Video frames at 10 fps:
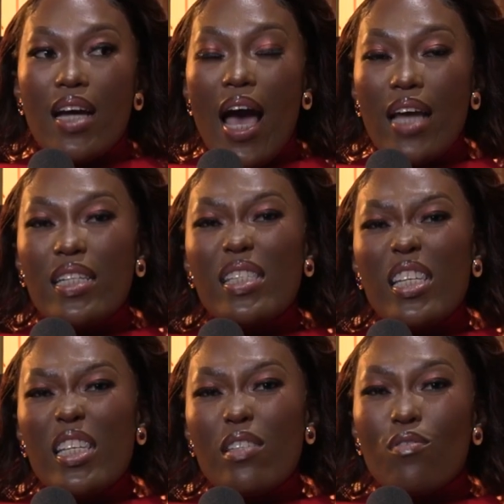kindness
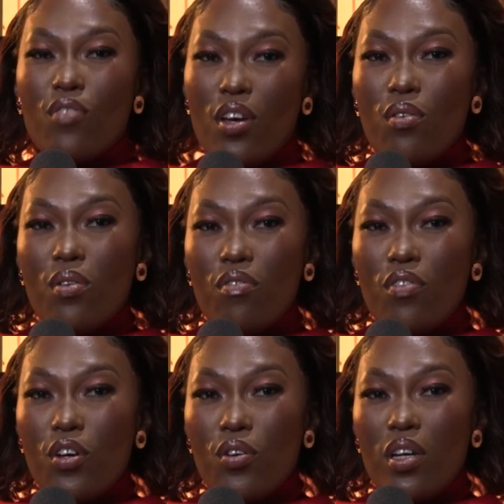is very,
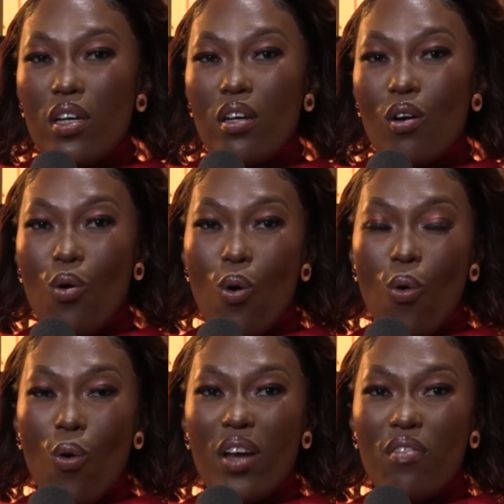very
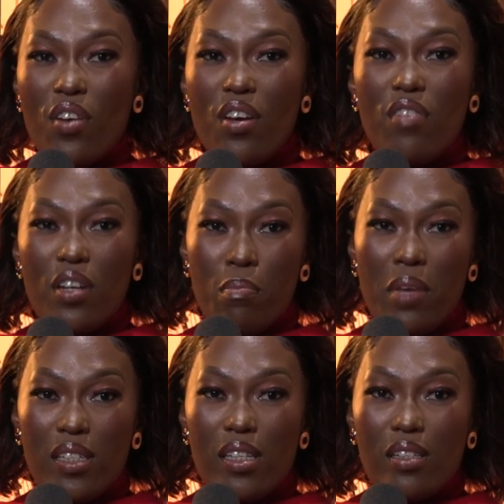core and very
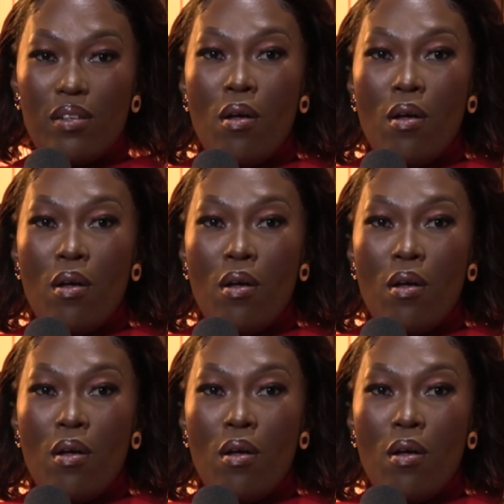fundamental,